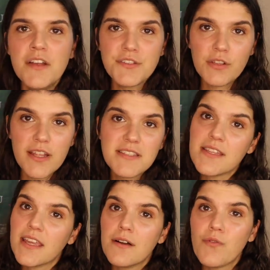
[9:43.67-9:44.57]
So let's
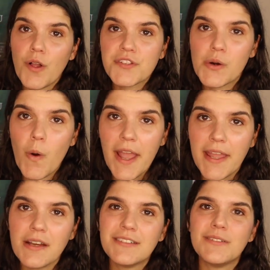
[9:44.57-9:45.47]
think of Walter White.